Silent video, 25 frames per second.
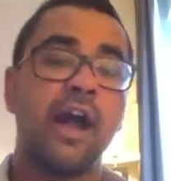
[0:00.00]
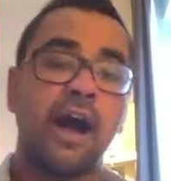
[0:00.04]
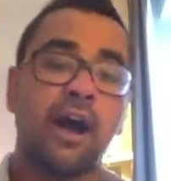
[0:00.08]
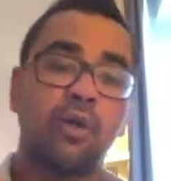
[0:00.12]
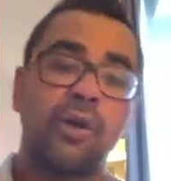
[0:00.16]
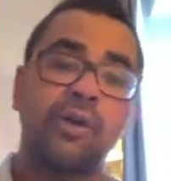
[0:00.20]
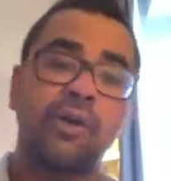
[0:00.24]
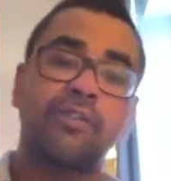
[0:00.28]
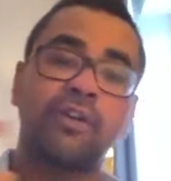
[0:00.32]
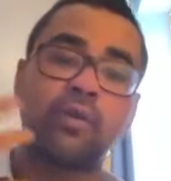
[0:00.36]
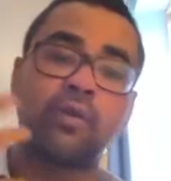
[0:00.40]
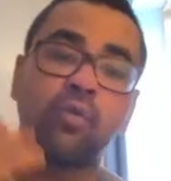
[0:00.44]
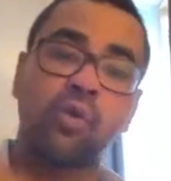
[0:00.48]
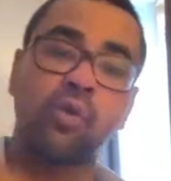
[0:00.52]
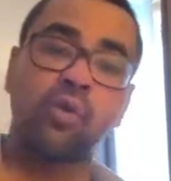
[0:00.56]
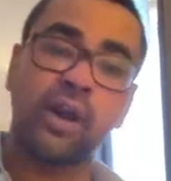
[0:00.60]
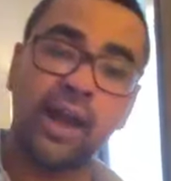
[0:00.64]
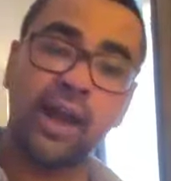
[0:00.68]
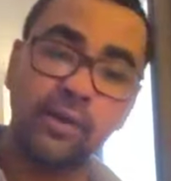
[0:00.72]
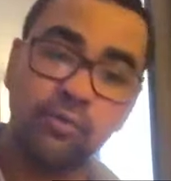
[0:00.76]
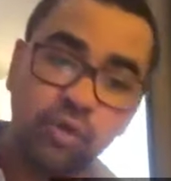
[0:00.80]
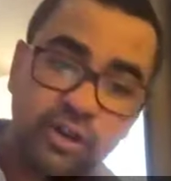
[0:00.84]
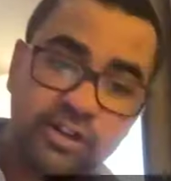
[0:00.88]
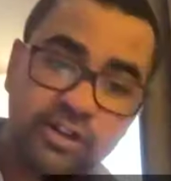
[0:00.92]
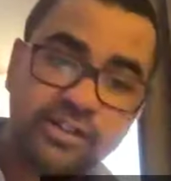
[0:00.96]
However, what
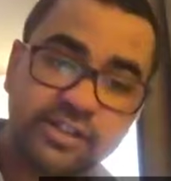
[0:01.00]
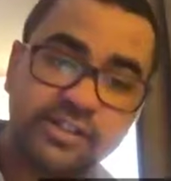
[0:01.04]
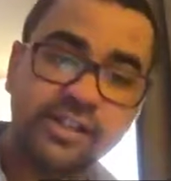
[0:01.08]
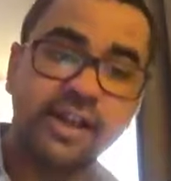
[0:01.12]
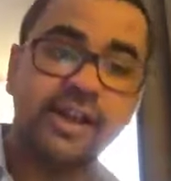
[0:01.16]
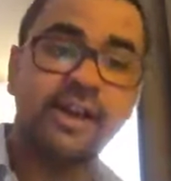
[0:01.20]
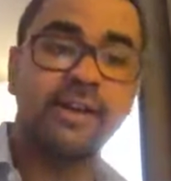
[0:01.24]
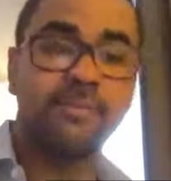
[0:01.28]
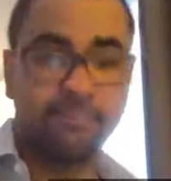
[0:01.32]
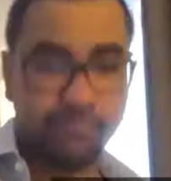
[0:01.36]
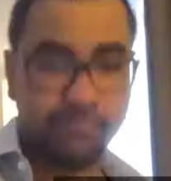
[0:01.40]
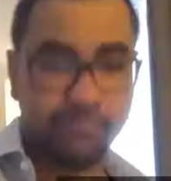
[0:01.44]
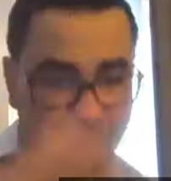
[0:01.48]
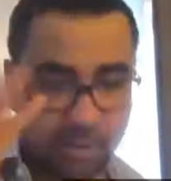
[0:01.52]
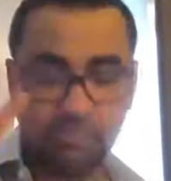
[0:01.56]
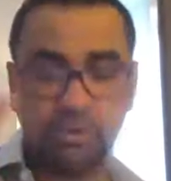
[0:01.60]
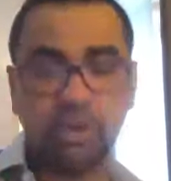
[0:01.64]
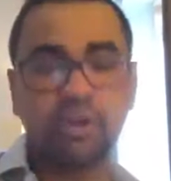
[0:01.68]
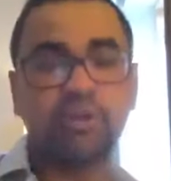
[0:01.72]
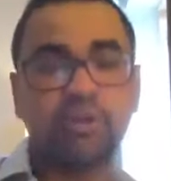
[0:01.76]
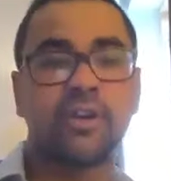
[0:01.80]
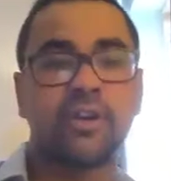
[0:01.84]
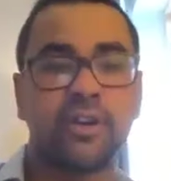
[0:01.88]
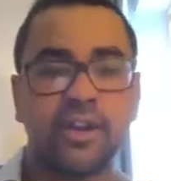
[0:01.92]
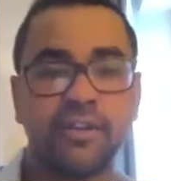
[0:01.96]
I would say, I'm
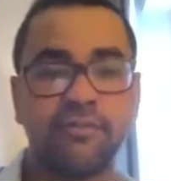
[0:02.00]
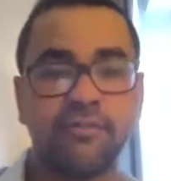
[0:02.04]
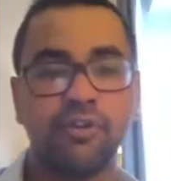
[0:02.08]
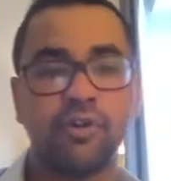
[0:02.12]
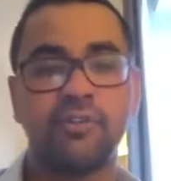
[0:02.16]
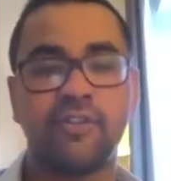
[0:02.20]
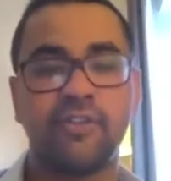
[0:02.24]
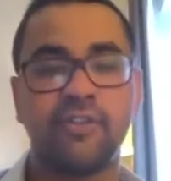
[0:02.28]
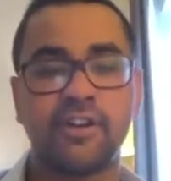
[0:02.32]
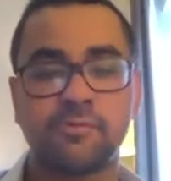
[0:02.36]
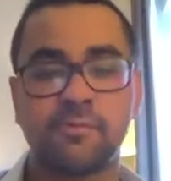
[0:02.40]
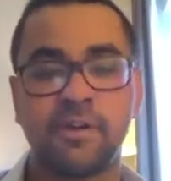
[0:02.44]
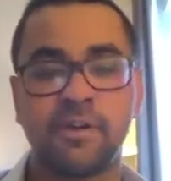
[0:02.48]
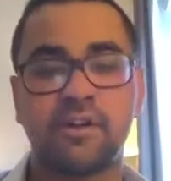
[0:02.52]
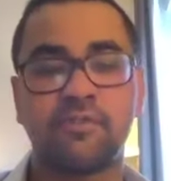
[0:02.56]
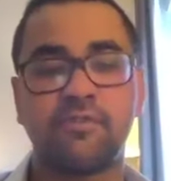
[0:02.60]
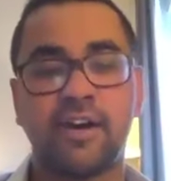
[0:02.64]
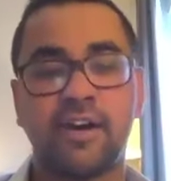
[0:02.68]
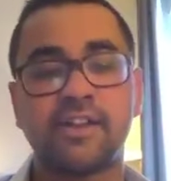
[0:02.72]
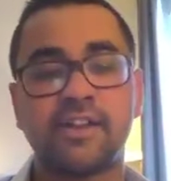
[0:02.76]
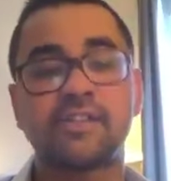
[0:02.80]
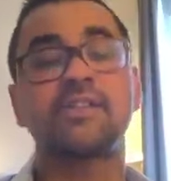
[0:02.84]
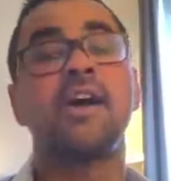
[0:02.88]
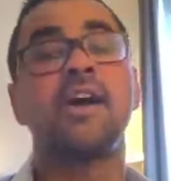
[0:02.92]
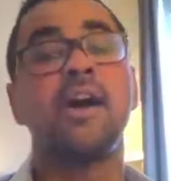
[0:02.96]
not going to give you investment
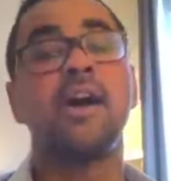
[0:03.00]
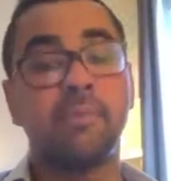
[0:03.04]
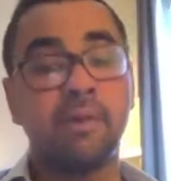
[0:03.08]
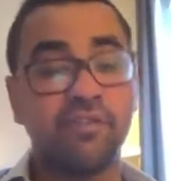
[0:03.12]
advice,